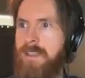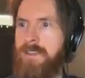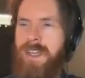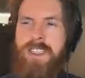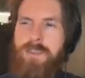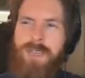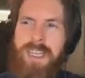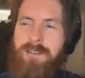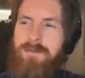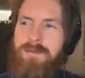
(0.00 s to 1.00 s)
So I just went
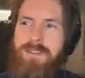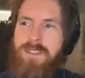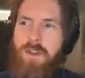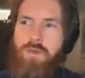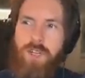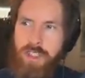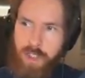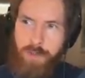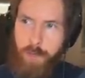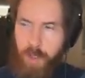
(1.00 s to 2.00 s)
ahead, so what
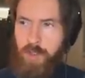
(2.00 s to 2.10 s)
spot